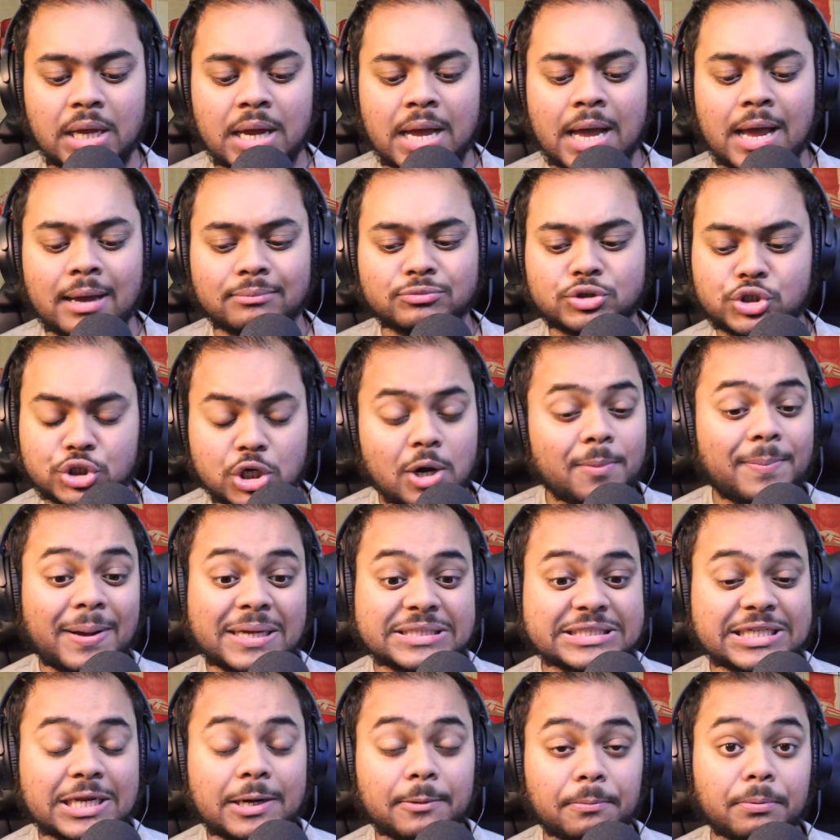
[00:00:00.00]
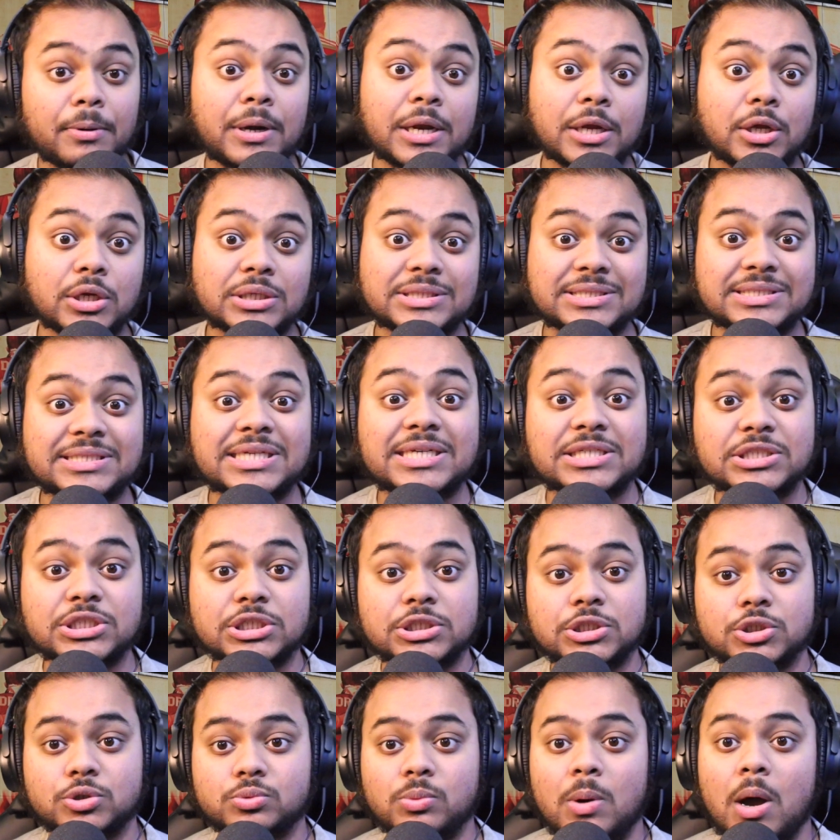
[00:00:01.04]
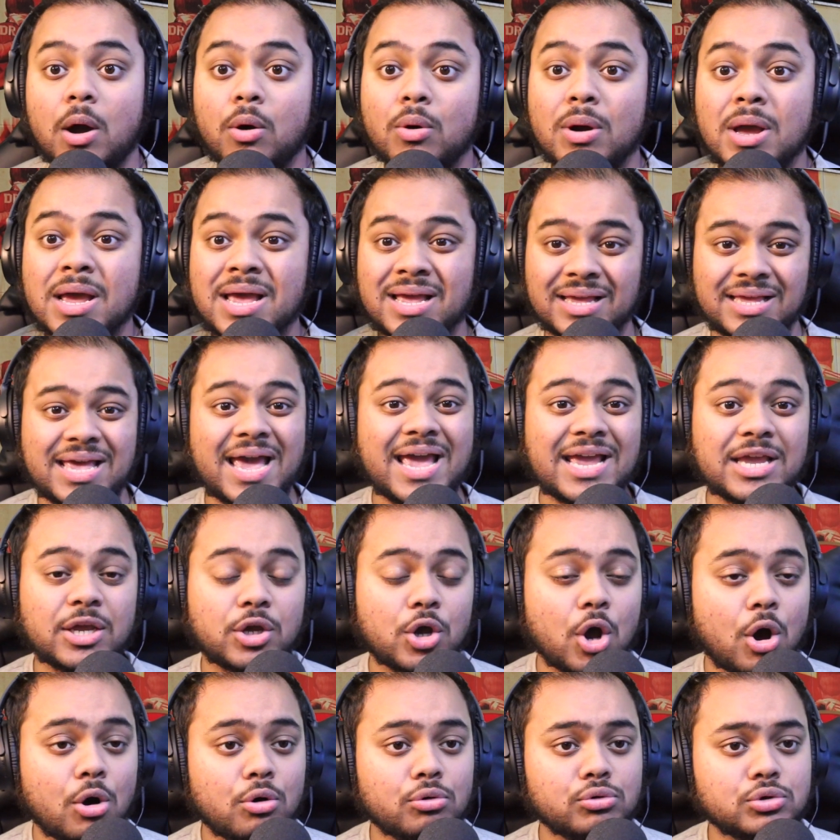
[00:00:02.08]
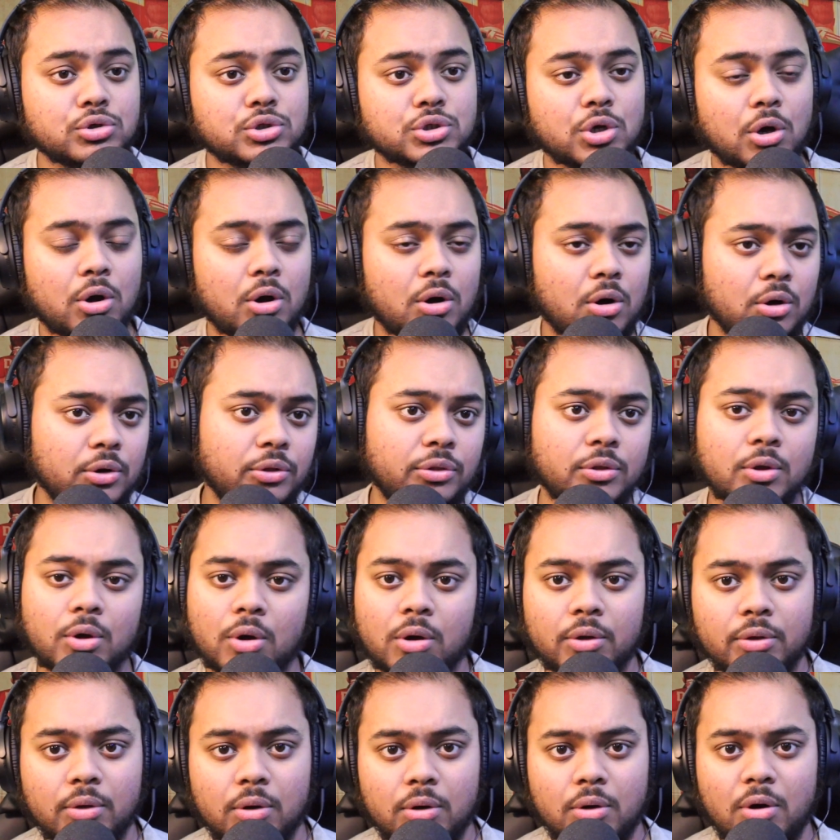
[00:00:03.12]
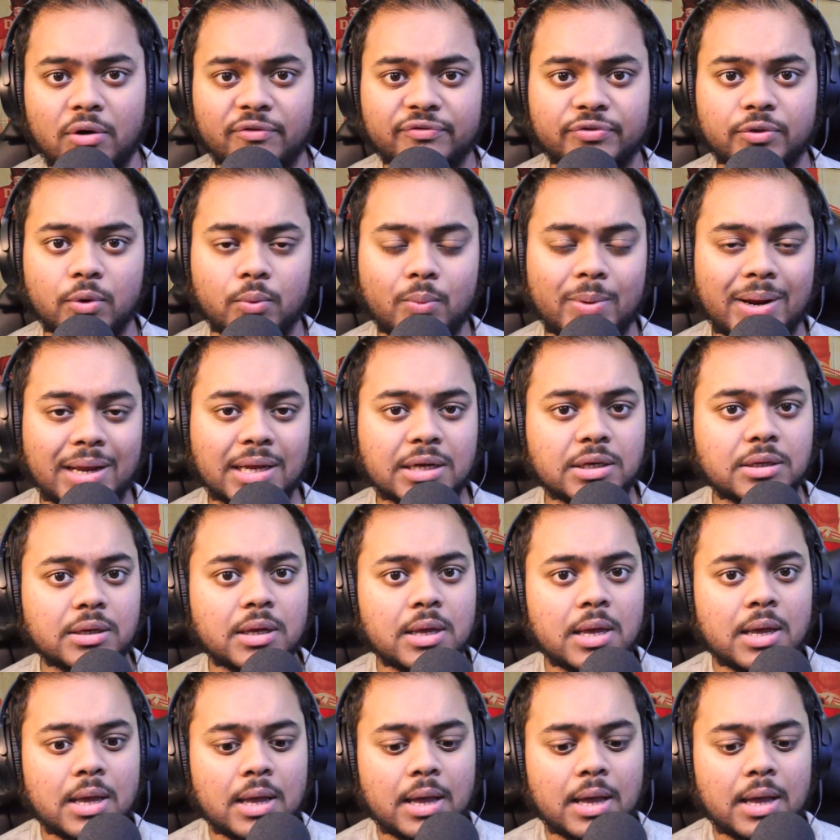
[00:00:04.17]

Schlupp has had a pretty good season as well, getting goals off the wing,